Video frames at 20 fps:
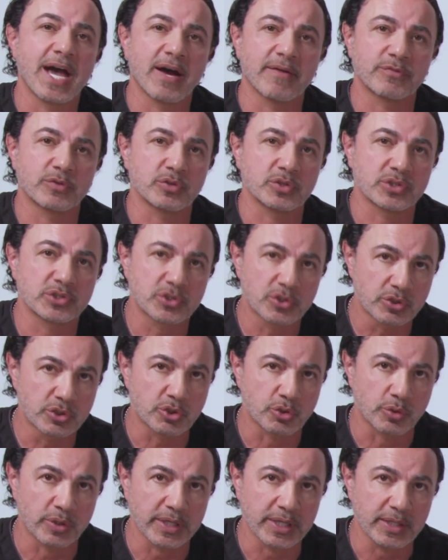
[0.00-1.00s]
after
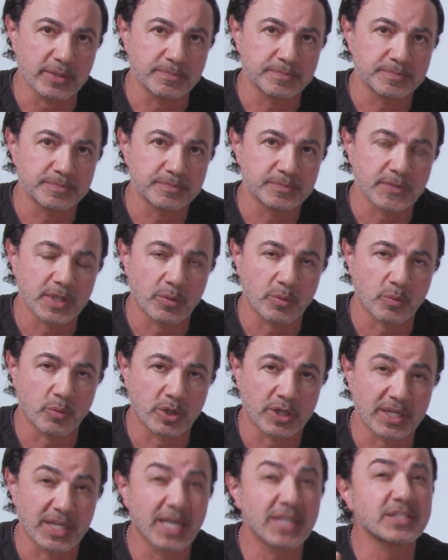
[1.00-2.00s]
surgery, and we're
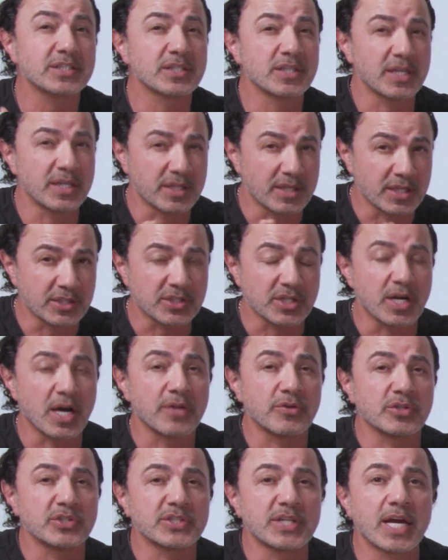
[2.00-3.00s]
going to get into this in
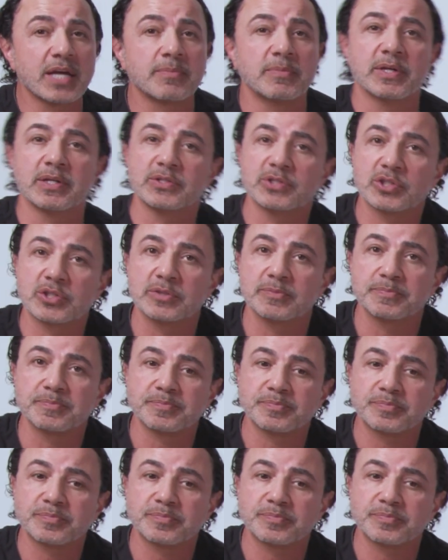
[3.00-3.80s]
other segments,